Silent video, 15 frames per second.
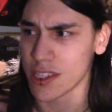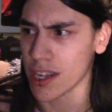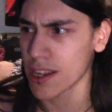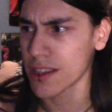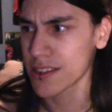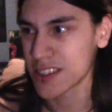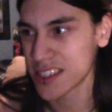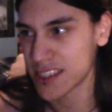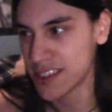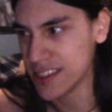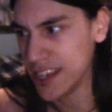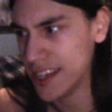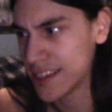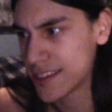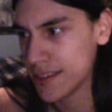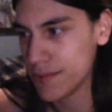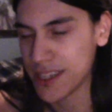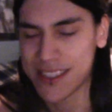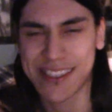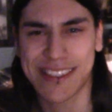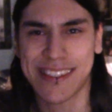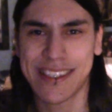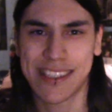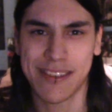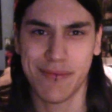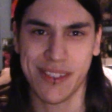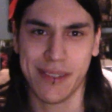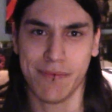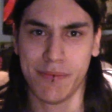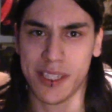none of the success, and by success I mean